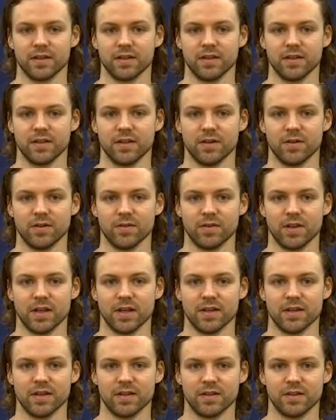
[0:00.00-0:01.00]
you know,
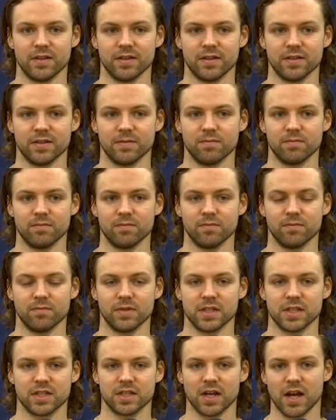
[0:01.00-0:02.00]
the
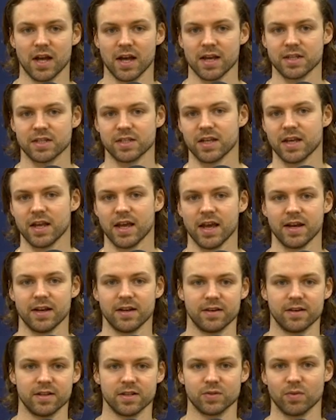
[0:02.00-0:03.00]
size, the
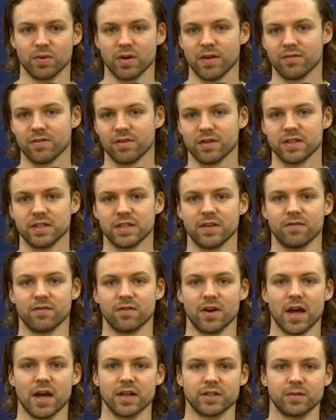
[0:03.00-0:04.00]
handedness, whatever, the
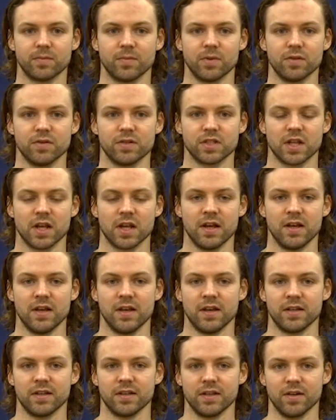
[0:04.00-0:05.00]
different attributes,
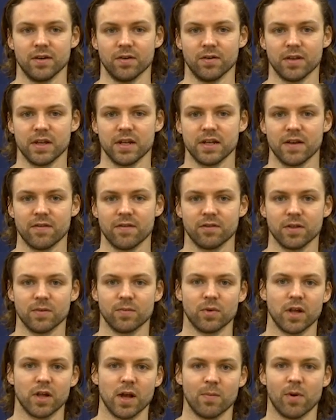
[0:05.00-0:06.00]
you know, they definitely
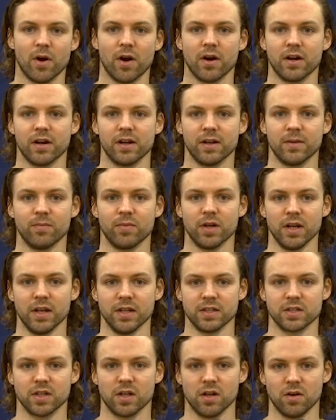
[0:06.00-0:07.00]
play a part in it, but
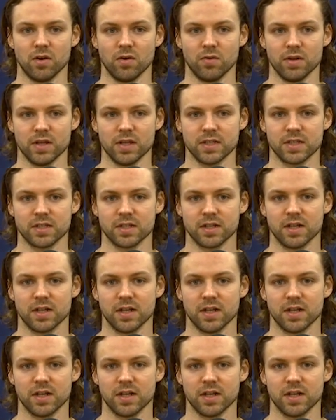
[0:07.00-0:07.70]
it's not always